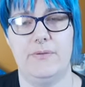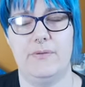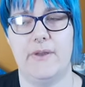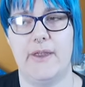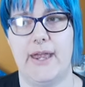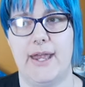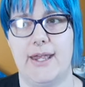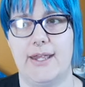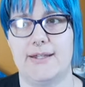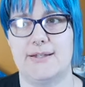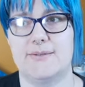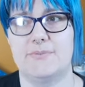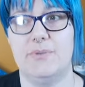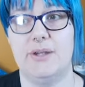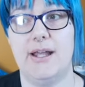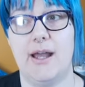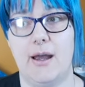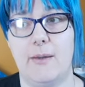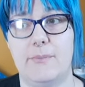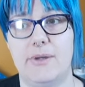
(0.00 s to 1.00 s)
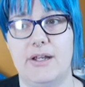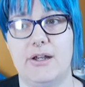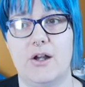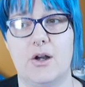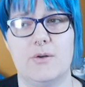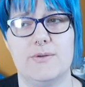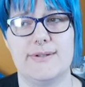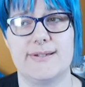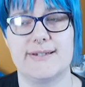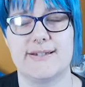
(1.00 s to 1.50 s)
and becoming
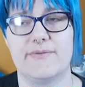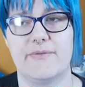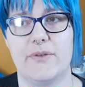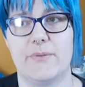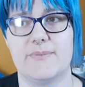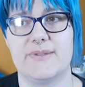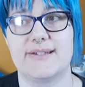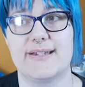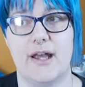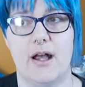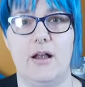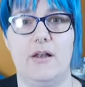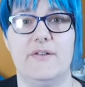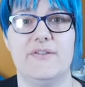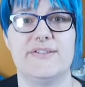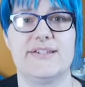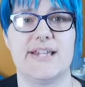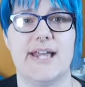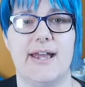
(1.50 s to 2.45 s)
ghosts of themselves,